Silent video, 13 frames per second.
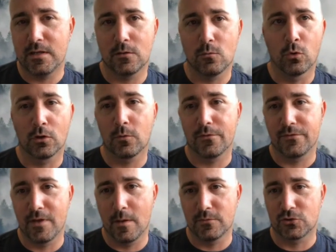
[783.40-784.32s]
can work with
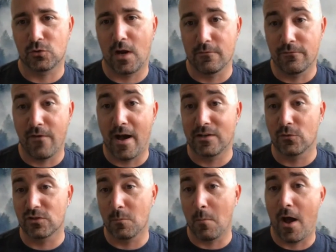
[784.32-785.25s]
them to try and find
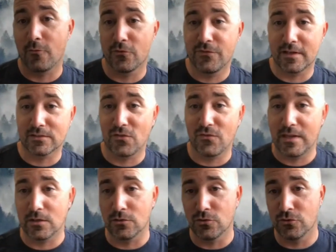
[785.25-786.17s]
out some other things that
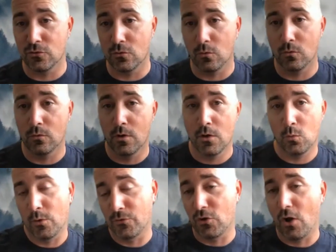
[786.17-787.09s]
they can do
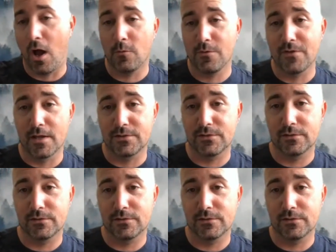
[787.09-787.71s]
when they're not with us